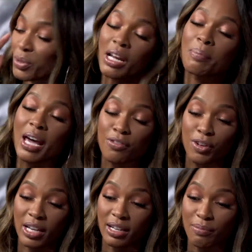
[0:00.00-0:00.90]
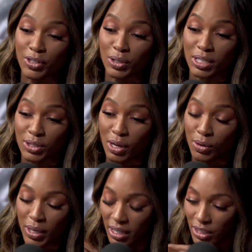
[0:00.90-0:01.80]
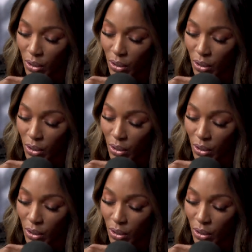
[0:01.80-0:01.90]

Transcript: Which I'm not afraid. I'm fearless, so I don't care.